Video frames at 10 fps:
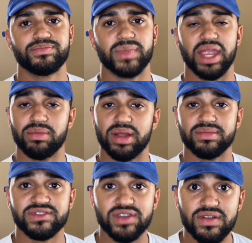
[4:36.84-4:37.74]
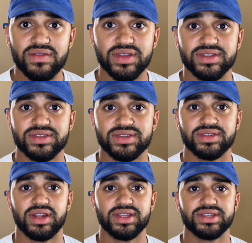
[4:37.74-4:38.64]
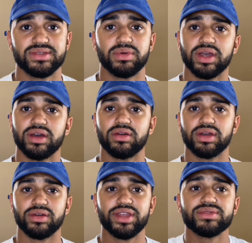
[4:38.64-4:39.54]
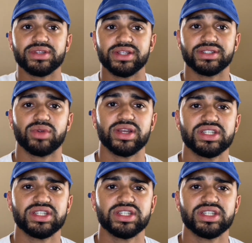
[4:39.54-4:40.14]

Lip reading: Abraham's servants list, but on Elohim's list, right?